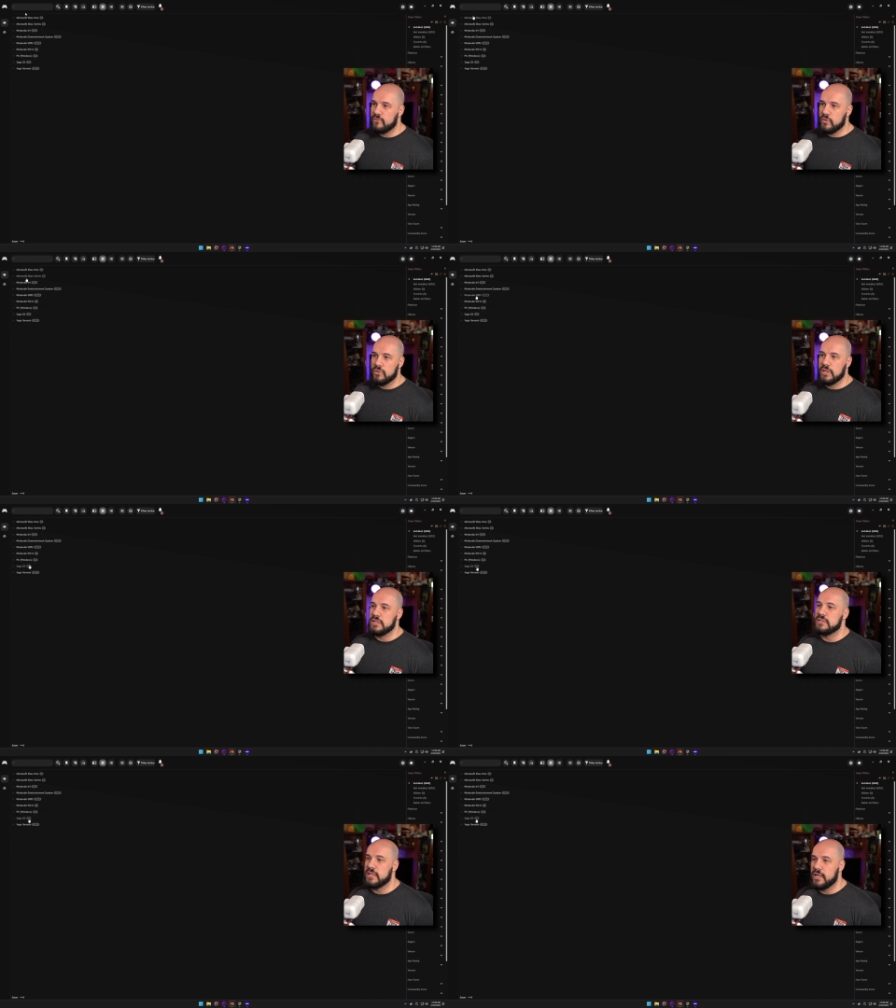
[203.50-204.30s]
a few
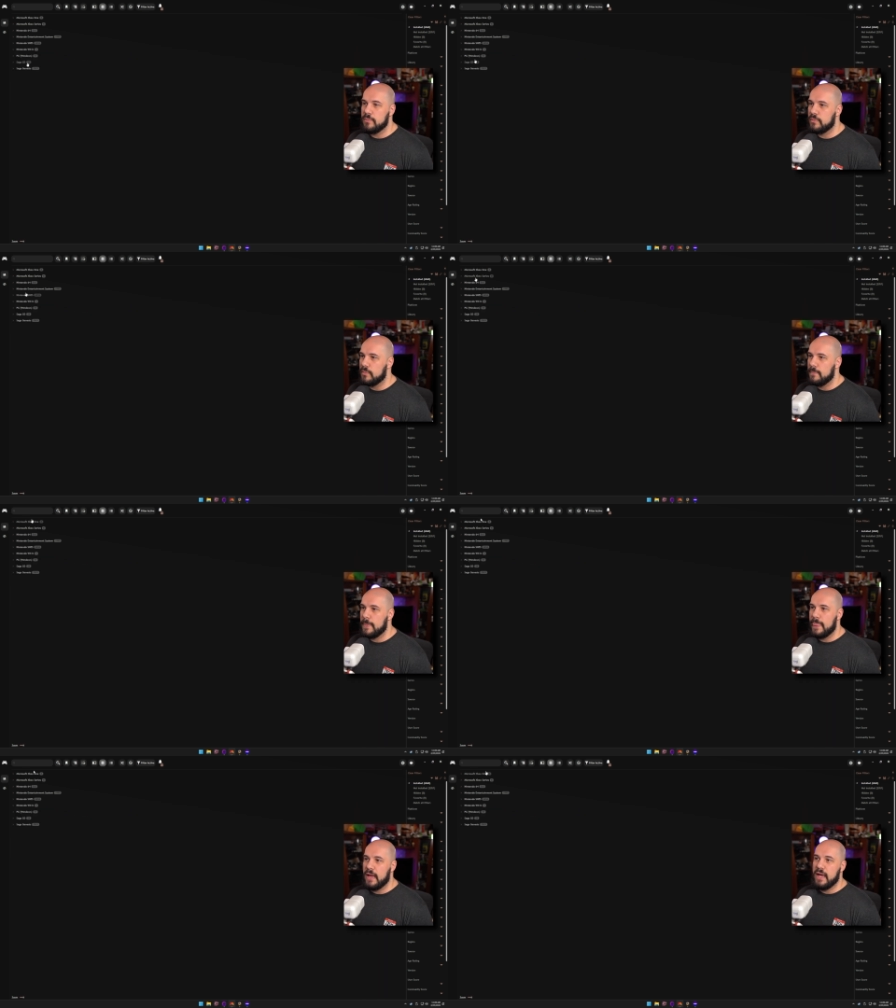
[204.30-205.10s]
things set up.
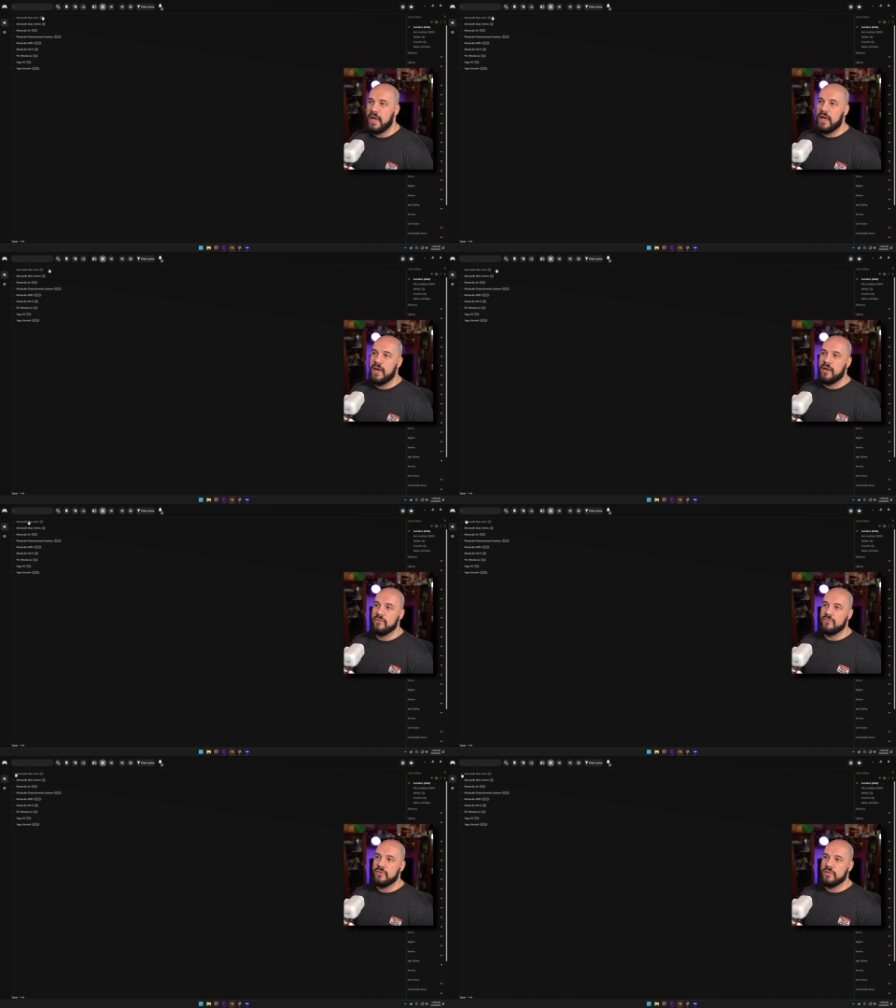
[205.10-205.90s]
I
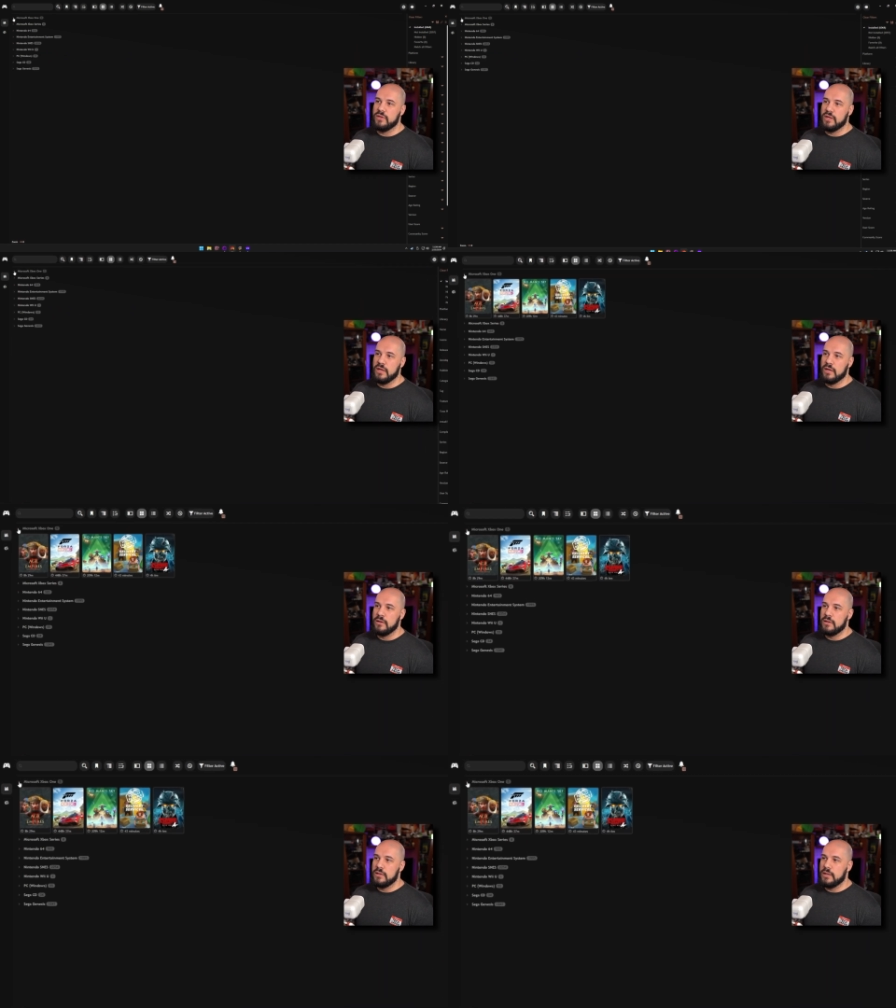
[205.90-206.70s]
have the
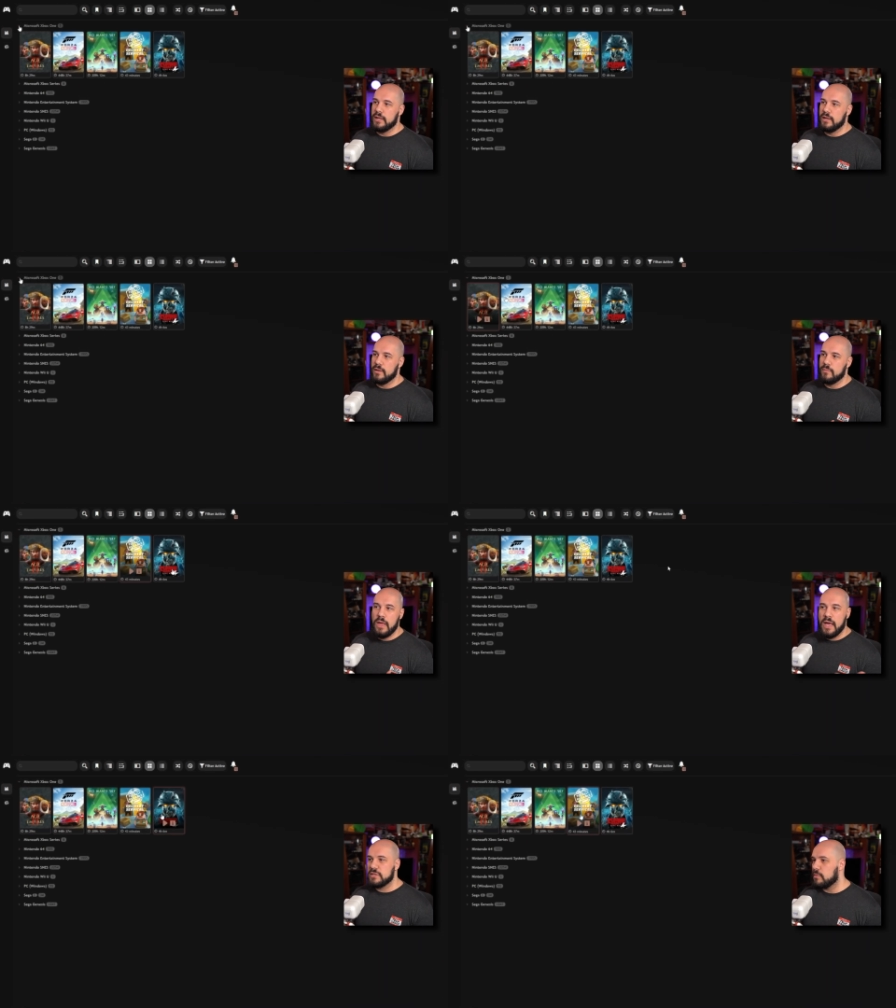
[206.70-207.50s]
um,
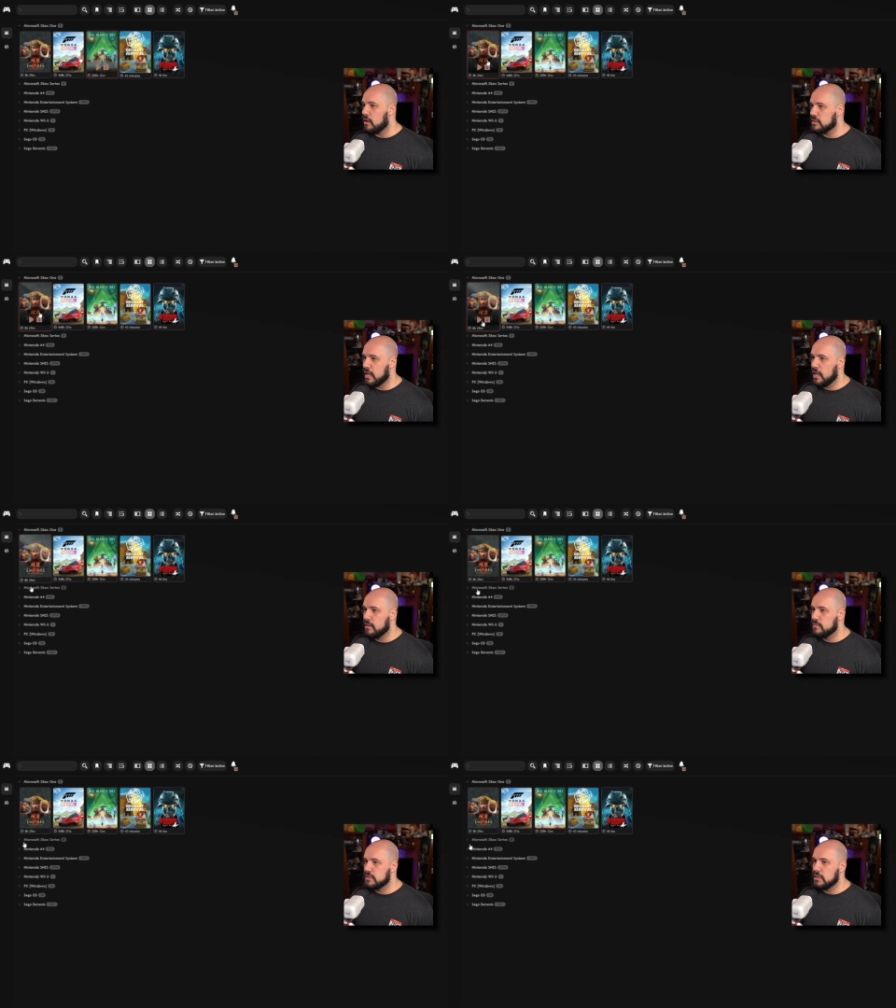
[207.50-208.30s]
Xbox
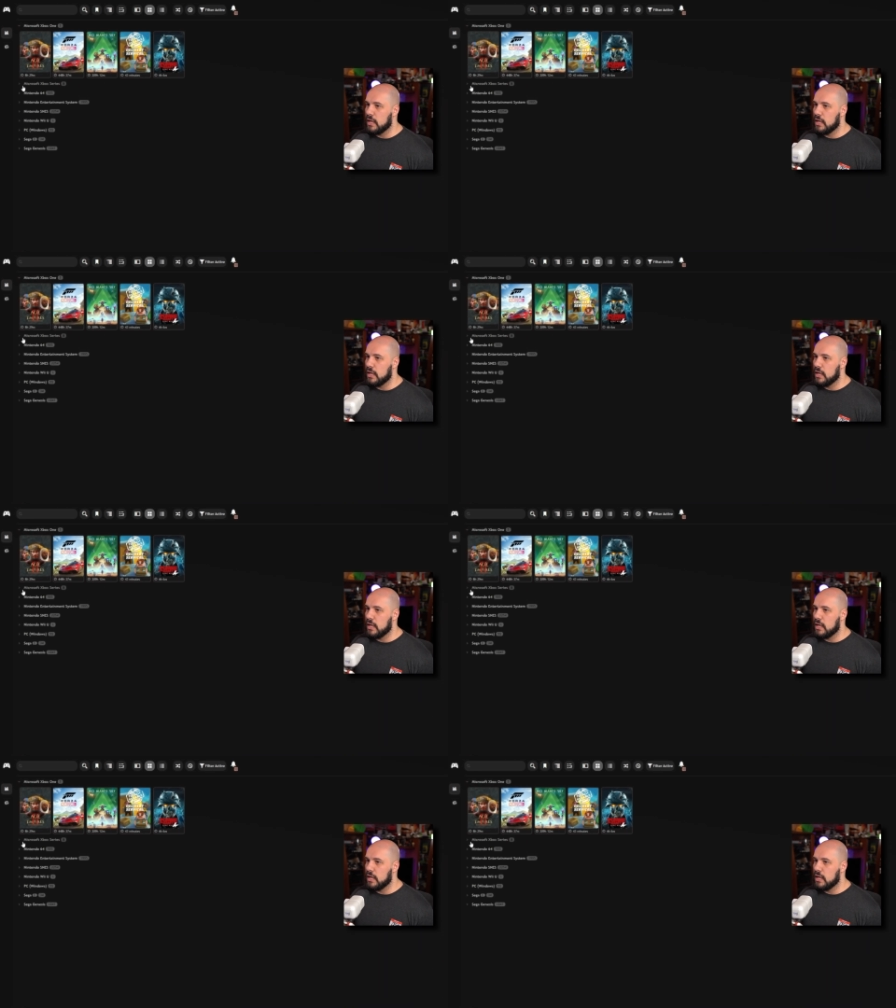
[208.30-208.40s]
games.